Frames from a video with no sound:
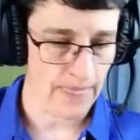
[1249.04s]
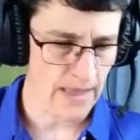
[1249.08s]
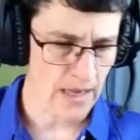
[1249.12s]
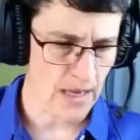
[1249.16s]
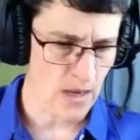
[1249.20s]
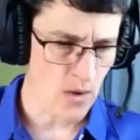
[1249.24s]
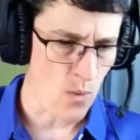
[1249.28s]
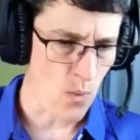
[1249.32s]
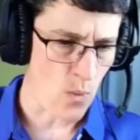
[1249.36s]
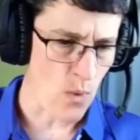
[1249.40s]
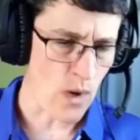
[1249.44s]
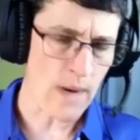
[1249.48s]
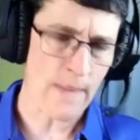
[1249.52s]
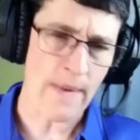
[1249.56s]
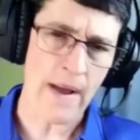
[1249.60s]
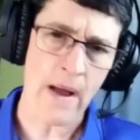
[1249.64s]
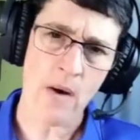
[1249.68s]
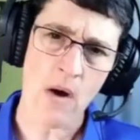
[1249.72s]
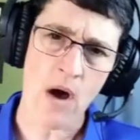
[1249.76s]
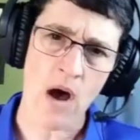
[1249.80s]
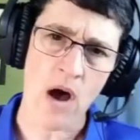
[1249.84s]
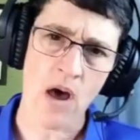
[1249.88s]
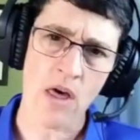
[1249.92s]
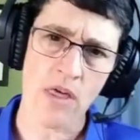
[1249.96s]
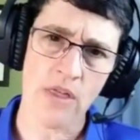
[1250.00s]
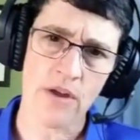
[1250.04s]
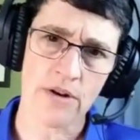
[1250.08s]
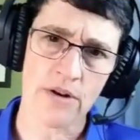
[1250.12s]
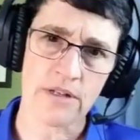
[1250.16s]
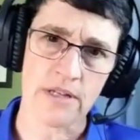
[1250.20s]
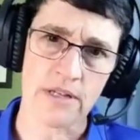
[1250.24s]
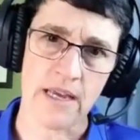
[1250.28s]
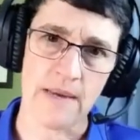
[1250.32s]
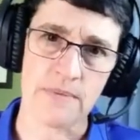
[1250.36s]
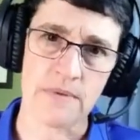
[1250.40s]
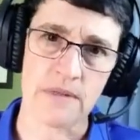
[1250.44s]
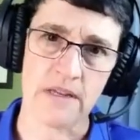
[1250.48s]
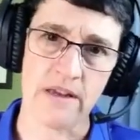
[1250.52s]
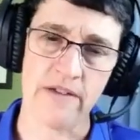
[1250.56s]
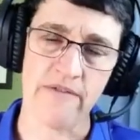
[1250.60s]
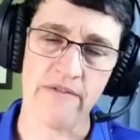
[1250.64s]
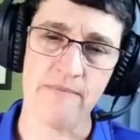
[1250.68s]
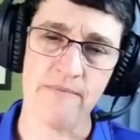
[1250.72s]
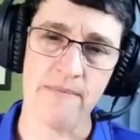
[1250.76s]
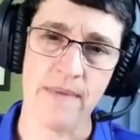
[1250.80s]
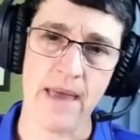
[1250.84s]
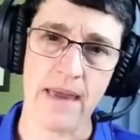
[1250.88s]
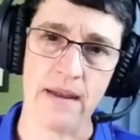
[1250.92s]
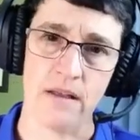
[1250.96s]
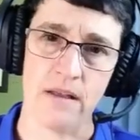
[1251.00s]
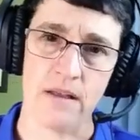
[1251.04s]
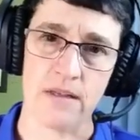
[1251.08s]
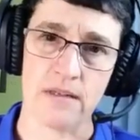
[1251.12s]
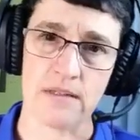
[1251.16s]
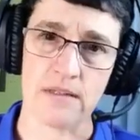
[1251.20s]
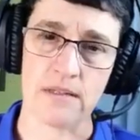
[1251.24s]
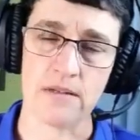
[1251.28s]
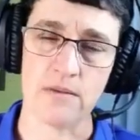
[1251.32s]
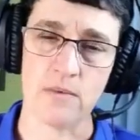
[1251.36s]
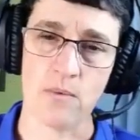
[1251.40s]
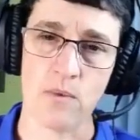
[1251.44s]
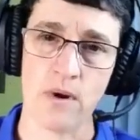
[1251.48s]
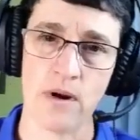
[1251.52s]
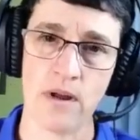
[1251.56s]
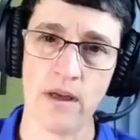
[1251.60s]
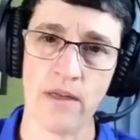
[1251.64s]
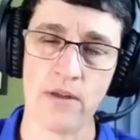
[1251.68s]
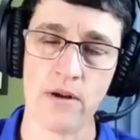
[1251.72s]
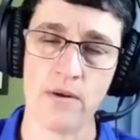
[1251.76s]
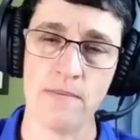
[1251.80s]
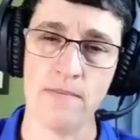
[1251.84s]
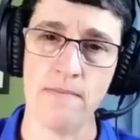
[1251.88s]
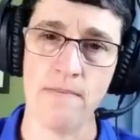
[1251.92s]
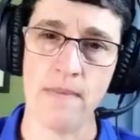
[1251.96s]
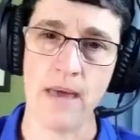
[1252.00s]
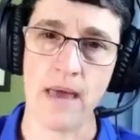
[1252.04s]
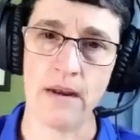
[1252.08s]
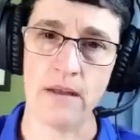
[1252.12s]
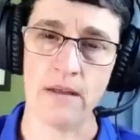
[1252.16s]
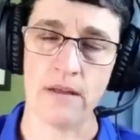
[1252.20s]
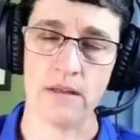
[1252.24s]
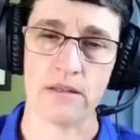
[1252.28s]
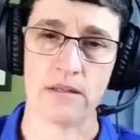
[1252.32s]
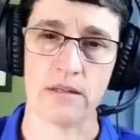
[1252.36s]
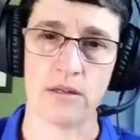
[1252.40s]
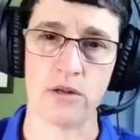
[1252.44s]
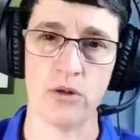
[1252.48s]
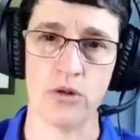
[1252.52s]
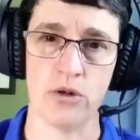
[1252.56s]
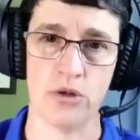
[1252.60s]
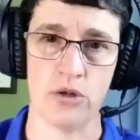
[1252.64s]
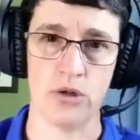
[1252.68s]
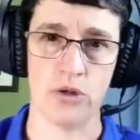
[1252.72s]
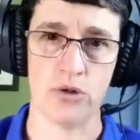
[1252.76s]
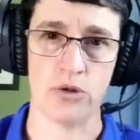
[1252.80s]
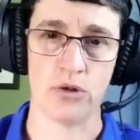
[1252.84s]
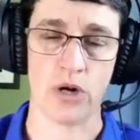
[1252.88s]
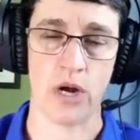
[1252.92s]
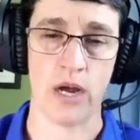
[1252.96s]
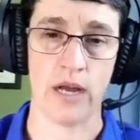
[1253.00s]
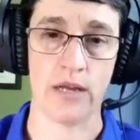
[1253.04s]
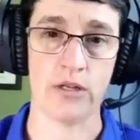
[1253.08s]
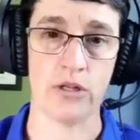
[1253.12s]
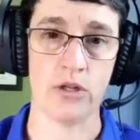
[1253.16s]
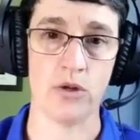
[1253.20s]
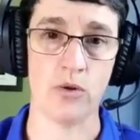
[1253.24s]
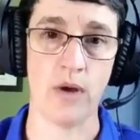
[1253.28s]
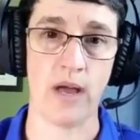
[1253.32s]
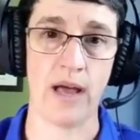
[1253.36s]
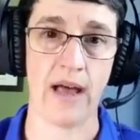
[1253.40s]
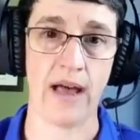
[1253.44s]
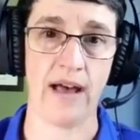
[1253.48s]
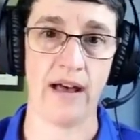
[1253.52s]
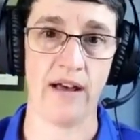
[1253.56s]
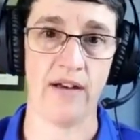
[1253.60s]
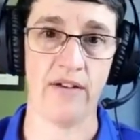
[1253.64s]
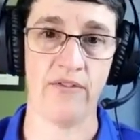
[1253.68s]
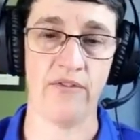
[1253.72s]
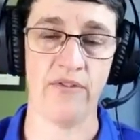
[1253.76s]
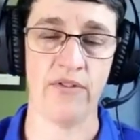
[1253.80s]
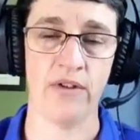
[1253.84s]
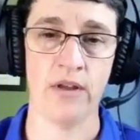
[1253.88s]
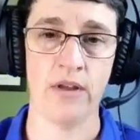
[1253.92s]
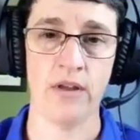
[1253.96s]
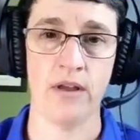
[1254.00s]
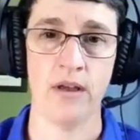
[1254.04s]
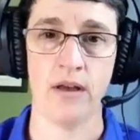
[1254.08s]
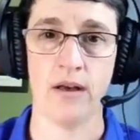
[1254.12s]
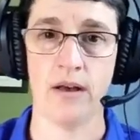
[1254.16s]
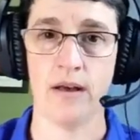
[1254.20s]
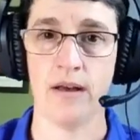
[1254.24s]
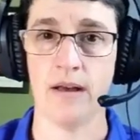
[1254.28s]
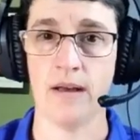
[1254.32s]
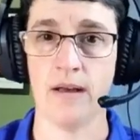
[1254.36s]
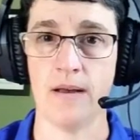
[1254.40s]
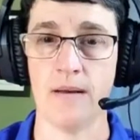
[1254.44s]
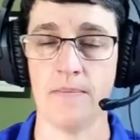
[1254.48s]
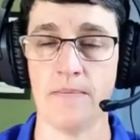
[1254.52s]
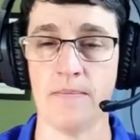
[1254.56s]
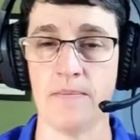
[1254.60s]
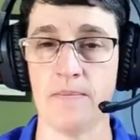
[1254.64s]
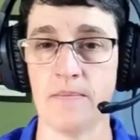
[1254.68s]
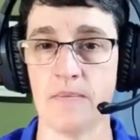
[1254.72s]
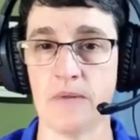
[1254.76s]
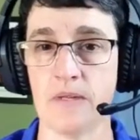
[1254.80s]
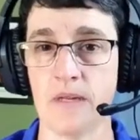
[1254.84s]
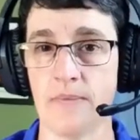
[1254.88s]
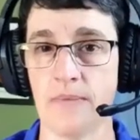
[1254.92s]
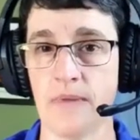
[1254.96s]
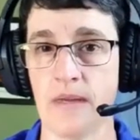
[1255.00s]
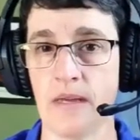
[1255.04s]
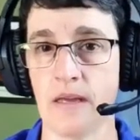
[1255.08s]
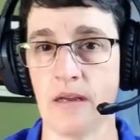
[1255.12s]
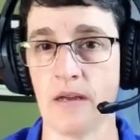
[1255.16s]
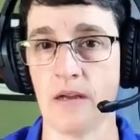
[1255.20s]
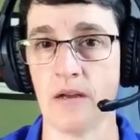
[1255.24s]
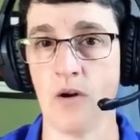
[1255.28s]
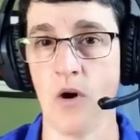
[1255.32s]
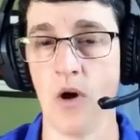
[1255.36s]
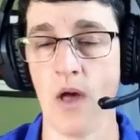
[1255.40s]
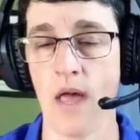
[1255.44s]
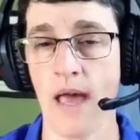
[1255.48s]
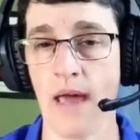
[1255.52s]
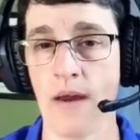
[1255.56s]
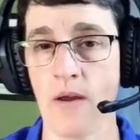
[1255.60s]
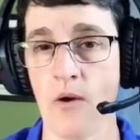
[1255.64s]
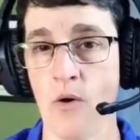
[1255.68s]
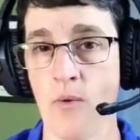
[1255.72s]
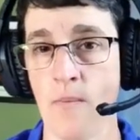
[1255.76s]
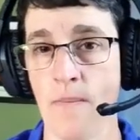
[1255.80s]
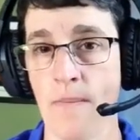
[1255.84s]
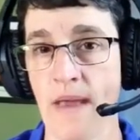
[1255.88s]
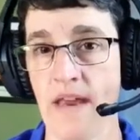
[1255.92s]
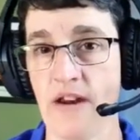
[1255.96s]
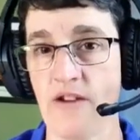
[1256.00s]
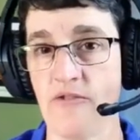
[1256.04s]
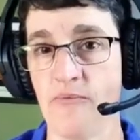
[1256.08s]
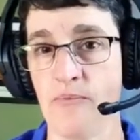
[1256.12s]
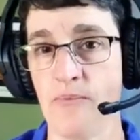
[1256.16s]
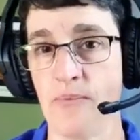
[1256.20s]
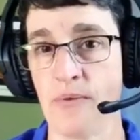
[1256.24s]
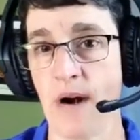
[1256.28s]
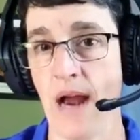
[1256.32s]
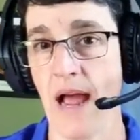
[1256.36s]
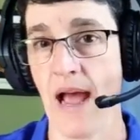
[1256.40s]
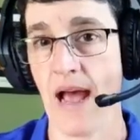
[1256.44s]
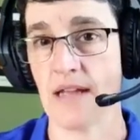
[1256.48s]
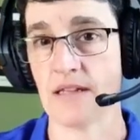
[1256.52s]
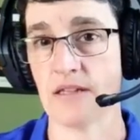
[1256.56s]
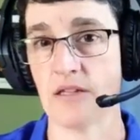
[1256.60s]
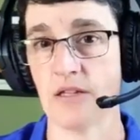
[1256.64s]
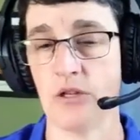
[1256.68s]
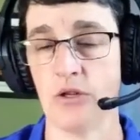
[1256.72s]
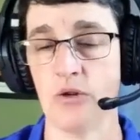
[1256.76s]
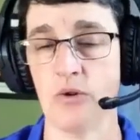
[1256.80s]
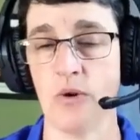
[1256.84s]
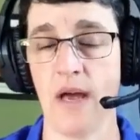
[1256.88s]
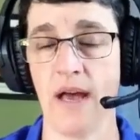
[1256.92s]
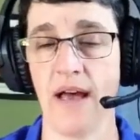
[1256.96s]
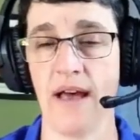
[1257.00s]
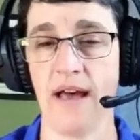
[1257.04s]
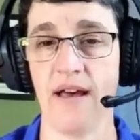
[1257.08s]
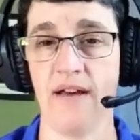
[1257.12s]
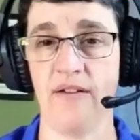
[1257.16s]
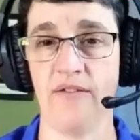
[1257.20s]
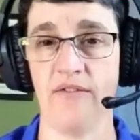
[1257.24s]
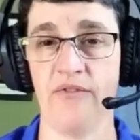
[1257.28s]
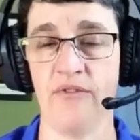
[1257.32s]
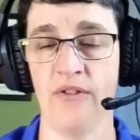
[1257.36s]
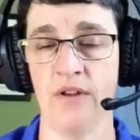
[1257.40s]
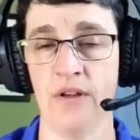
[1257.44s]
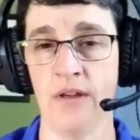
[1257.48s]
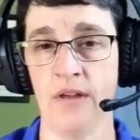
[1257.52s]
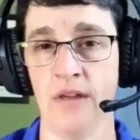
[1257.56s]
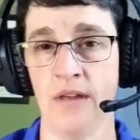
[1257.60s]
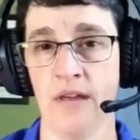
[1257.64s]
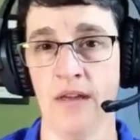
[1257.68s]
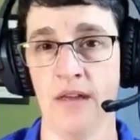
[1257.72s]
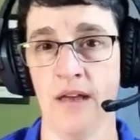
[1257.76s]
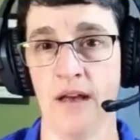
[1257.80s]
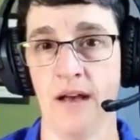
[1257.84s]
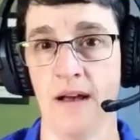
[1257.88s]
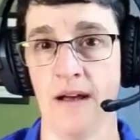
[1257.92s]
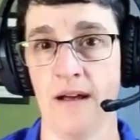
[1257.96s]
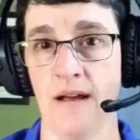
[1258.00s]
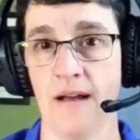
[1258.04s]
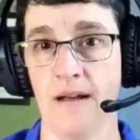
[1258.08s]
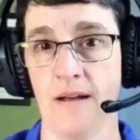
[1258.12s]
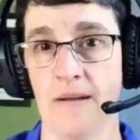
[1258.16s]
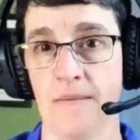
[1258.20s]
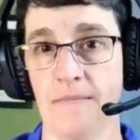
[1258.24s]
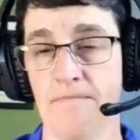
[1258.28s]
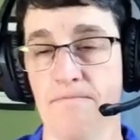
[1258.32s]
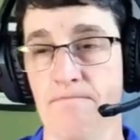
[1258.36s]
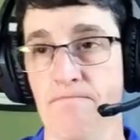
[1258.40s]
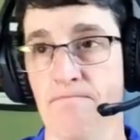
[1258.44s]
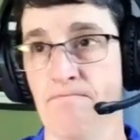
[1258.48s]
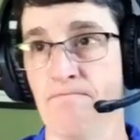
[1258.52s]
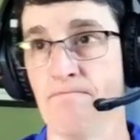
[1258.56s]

What about other types of metals? What other metals could you try? Do you have something at home made of brass? Do you have something